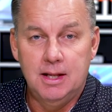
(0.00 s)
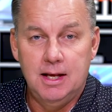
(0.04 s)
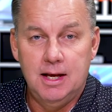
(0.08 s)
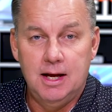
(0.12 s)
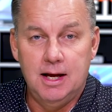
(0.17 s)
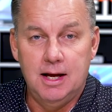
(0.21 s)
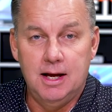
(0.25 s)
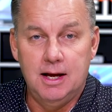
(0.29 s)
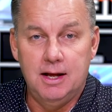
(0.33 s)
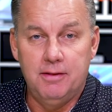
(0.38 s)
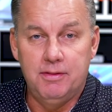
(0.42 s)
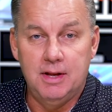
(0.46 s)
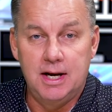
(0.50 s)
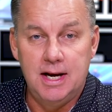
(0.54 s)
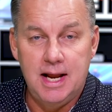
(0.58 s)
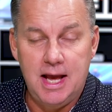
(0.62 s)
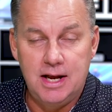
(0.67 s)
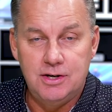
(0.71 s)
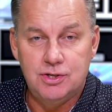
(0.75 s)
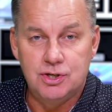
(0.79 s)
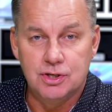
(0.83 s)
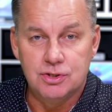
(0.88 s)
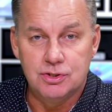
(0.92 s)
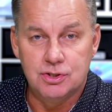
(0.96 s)
the
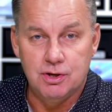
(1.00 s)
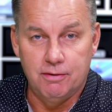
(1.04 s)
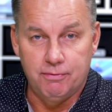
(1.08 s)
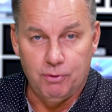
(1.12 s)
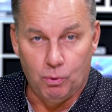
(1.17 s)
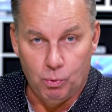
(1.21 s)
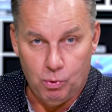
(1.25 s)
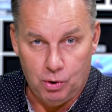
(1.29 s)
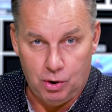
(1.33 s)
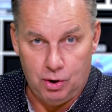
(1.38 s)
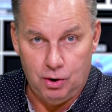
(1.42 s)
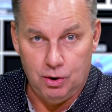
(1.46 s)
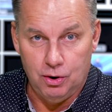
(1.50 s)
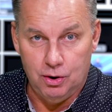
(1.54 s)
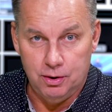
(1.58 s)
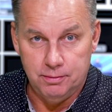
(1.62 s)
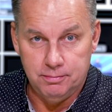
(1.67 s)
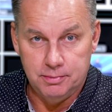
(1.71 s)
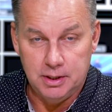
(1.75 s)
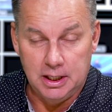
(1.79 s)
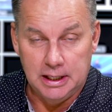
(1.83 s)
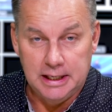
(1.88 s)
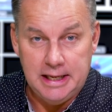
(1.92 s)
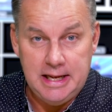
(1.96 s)
nations of the
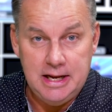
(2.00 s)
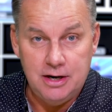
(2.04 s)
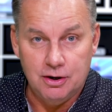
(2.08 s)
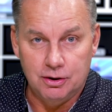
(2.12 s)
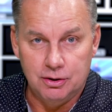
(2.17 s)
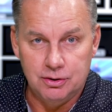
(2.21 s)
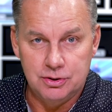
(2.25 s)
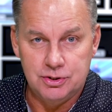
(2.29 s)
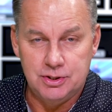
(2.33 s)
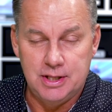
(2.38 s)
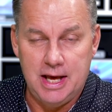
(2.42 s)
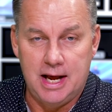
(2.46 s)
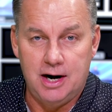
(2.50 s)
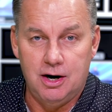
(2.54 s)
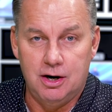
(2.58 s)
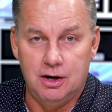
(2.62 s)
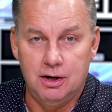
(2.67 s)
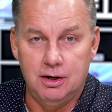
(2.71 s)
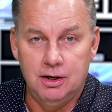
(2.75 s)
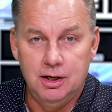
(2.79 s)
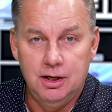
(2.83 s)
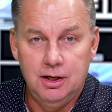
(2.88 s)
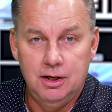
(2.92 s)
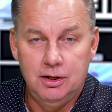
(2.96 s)
world, leaders that
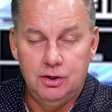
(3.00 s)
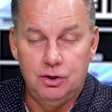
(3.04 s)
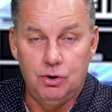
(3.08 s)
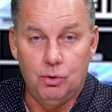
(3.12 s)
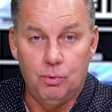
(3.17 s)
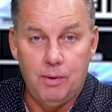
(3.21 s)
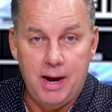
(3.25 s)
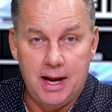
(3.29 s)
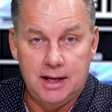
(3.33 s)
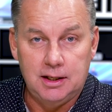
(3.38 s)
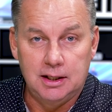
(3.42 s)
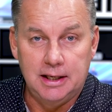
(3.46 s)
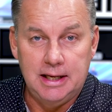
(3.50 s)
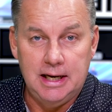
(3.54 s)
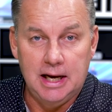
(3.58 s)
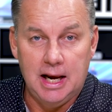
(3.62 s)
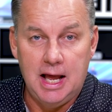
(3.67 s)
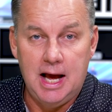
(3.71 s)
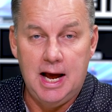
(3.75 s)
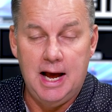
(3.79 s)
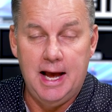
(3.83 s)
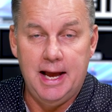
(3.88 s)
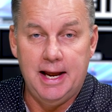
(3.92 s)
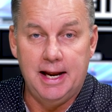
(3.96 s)
are directly
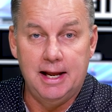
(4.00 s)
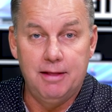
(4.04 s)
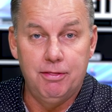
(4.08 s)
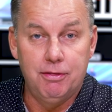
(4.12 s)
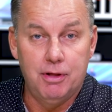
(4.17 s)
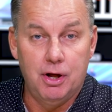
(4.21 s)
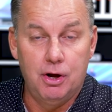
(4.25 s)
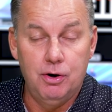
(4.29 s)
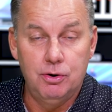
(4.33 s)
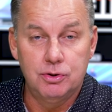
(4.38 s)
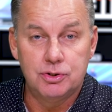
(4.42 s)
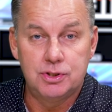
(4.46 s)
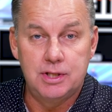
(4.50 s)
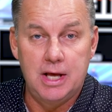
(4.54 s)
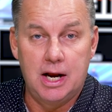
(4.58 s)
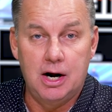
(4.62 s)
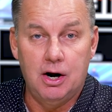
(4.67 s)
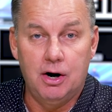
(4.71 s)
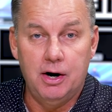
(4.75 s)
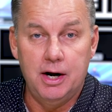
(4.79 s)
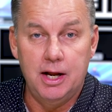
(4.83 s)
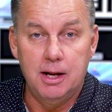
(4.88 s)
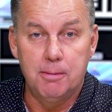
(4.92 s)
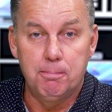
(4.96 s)
lying and those that
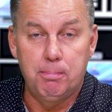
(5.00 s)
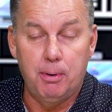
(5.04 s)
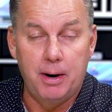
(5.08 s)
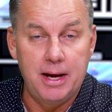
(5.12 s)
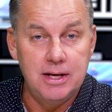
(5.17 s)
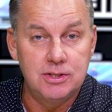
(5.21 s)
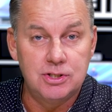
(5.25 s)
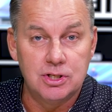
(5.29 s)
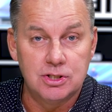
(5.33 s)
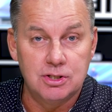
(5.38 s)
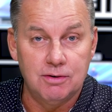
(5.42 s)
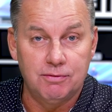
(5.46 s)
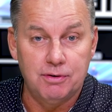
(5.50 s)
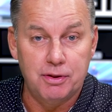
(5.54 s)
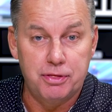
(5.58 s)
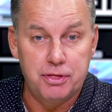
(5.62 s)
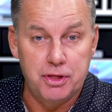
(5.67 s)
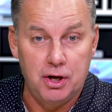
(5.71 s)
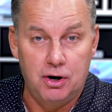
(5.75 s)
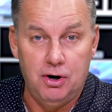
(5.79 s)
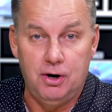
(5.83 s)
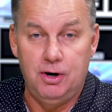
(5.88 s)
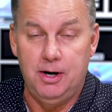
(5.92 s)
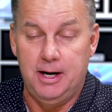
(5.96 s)
are in places of
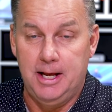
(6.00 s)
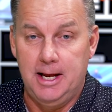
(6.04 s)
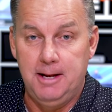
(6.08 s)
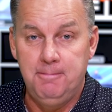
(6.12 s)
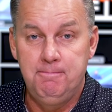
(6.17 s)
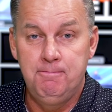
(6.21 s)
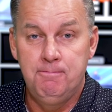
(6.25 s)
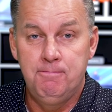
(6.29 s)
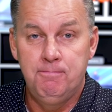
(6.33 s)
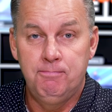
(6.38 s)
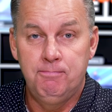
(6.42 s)
authority